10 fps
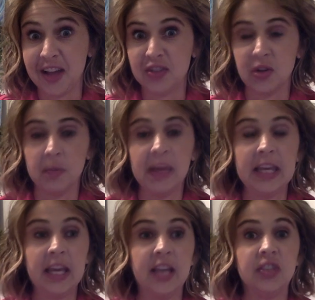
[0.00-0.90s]
I took my
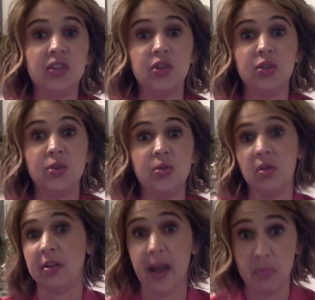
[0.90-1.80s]
kids to
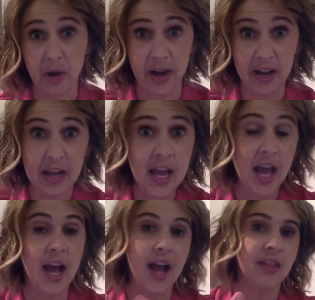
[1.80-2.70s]
the library,
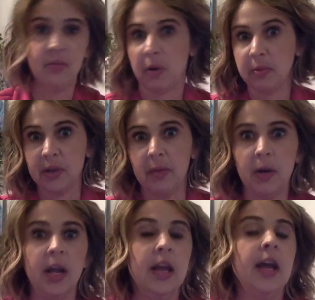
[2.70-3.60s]
and the public
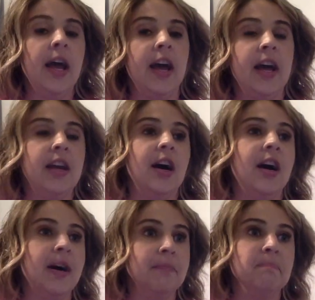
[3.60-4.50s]
library, and
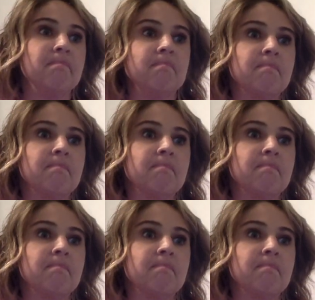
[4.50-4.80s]
um,